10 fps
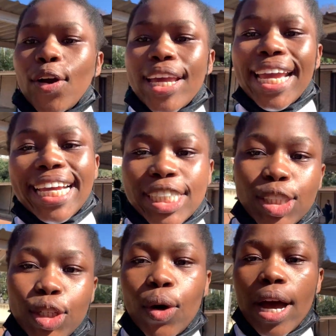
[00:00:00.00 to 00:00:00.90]
Okay,
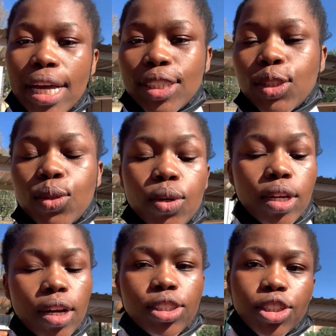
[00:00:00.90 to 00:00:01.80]
so school
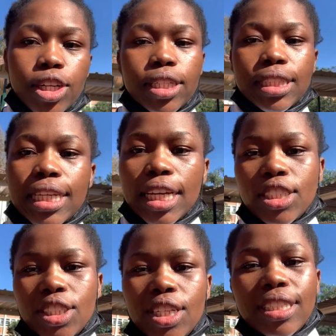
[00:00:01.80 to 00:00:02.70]
closed early today
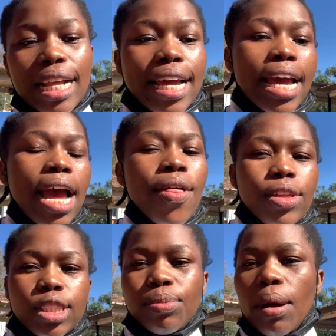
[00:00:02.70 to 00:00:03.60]
just because like
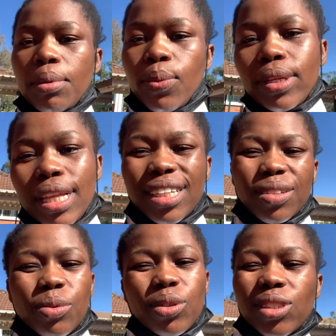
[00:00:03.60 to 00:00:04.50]
there's a problem with like the
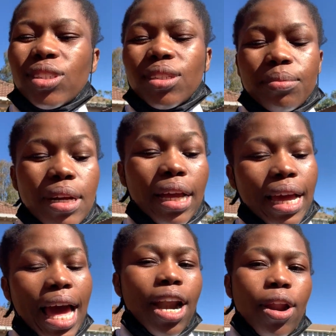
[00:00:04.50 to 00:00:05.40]
walls or something like
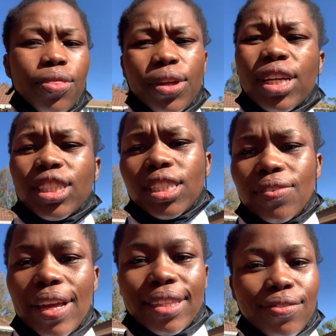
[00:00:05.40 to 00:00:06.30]
that. I don't know, I think it's because of
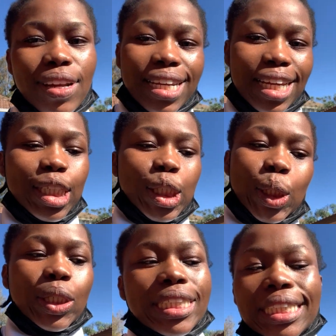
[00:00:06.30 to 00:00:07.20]
like the flooding,
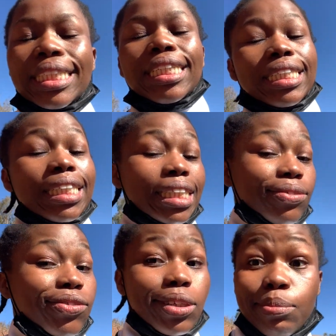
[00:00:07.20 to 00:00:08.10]
so it's
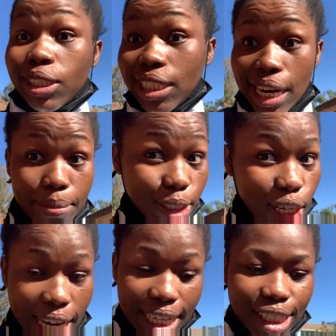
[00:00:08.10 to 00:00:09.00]
giving very much climate
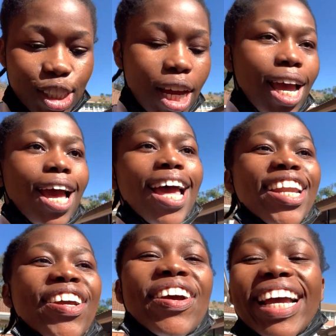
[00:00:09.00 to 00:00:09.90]
change.
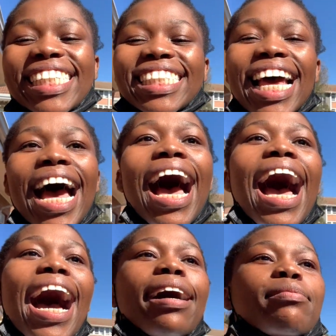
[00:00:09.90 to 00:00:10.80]
Anyways,
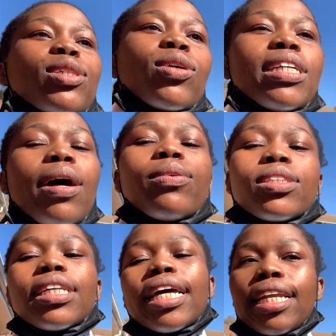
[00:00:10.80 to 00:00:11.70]
so now we're
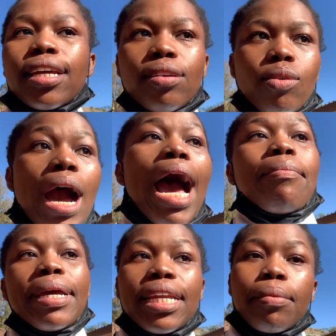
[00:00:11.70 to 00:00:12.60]
just heading, well, I'm
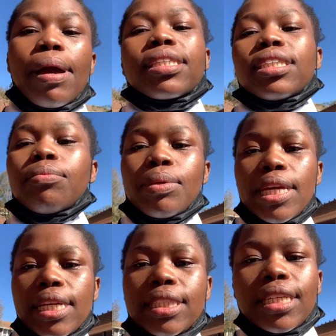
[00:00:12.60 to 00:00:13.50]
heading back to the PE
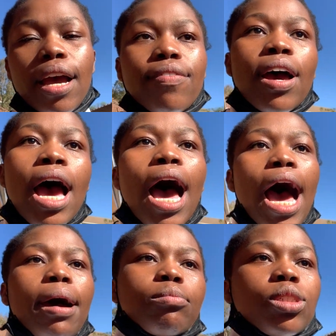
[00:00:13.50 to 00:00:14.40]
and stuff,
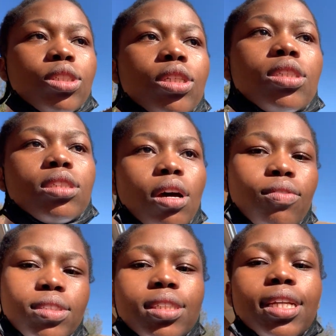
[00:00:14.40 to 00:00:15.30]
just because
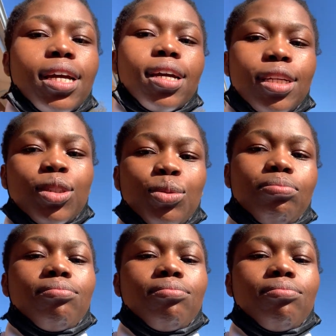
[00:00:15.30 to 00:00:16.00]
obviously like I need to